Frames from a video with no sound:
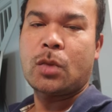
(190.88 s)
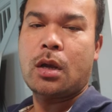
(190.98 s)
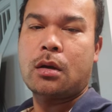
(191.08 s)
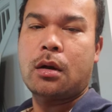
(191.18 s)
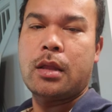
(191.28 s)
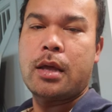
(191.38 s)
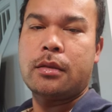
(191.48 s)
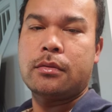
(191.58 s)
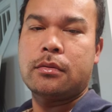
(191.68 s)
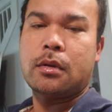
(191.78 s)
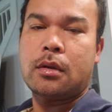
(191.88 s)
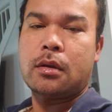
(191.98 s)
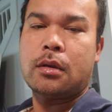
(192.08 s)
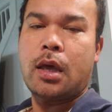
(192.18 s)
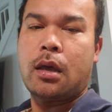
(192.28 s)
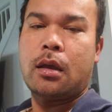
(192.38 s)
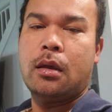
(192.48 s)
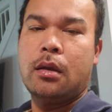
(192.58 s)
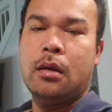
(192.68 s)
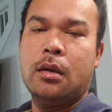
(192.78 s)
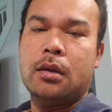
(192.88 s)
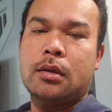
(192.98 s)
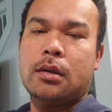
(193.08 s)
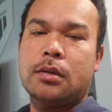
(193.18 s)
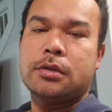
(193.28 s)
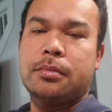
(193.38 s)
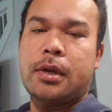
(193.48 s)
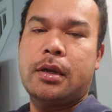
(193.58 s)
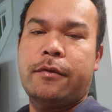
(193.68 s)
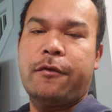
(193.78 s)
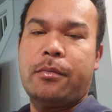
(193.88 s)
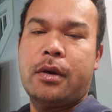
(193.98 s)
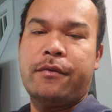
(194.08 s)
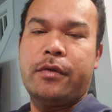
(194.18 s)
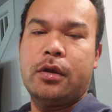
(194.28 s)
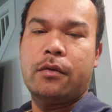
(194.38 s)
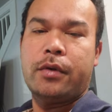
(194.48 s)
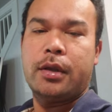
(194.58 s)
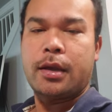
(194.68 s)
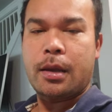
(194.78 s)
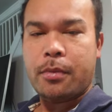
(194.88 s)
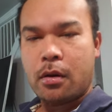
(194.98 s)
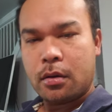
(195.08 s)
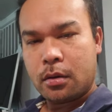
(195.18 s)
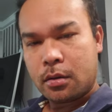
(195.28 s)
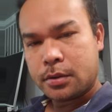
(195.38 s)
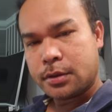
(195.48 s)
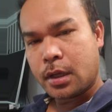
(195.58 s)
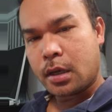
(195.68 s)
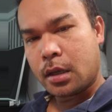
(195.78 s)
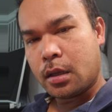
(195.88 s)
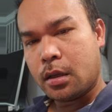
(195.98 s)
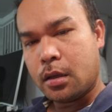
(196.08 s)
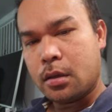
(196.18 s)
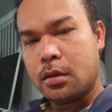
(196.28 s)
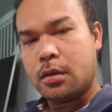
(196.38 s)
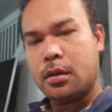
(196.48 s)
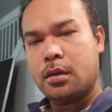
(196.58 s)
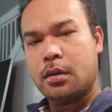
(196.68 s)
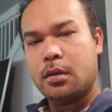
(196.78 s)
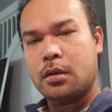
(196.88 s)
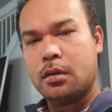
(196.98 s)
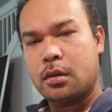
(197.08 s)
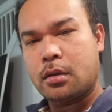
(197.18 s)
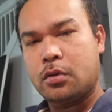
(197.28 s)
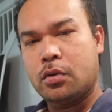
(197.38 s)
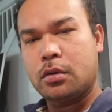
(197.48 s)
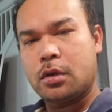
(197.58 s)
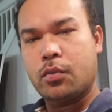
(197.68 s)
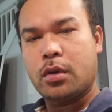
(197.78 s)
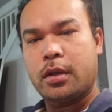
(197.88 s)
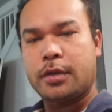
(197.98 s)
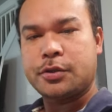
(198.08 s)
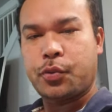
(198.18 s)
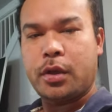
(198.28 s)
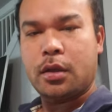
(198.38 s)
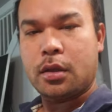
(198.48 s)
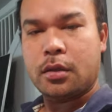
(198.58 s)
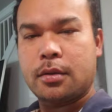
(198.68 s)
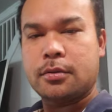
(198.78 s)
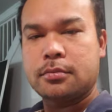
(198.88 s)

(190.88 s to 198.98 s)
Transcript: I call that, uh, yeah, that's about it for my video recap on Sunday here, and uh, I'll do another one next week.